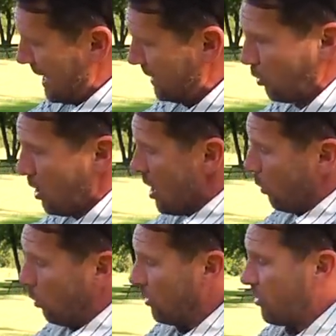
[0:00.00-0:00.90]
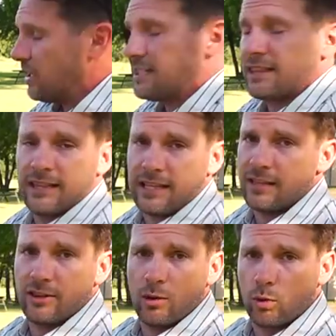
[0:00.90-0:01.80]
handle. One of the things I think they
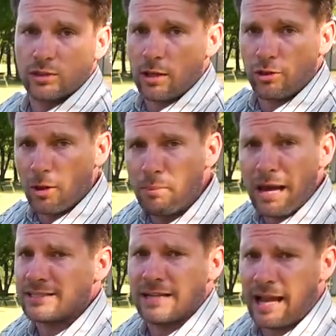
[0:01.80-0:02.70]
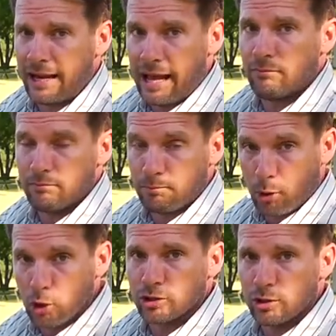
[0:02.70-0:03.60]
did was the best, and I, and I
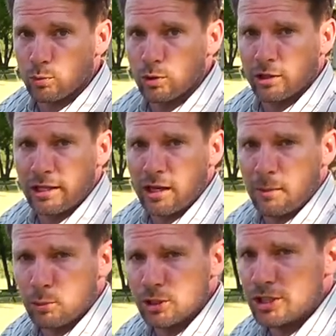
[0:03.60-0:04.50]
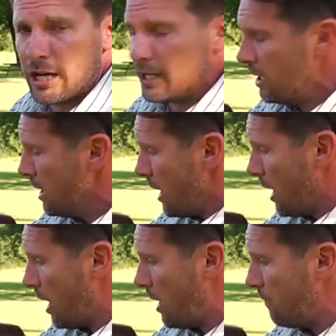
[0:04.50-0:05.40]
personally really appreciate it.
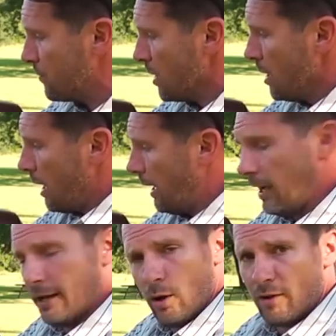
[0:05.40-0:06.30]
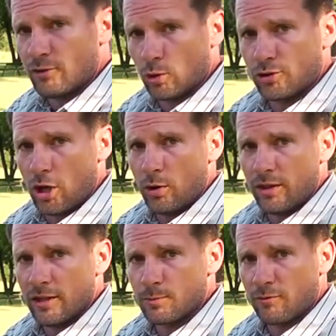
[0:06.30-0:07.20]
Um, I, I, know I've told
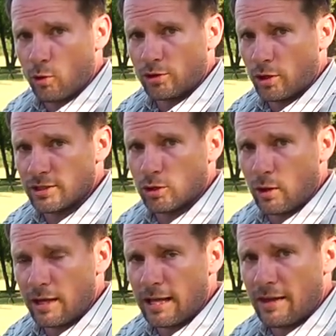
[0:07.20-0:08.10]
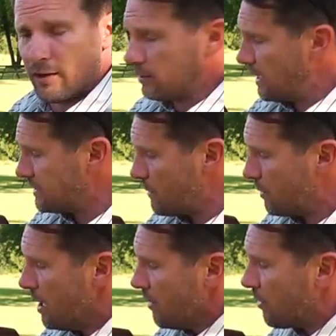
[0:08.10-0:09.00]
Tony this before, Tony's a great guy there at Daystate,
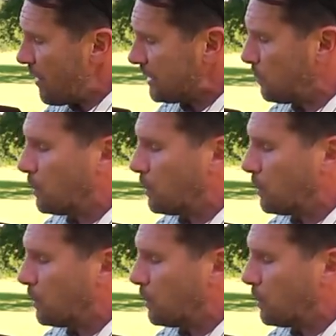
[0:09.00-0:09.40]
but the fact you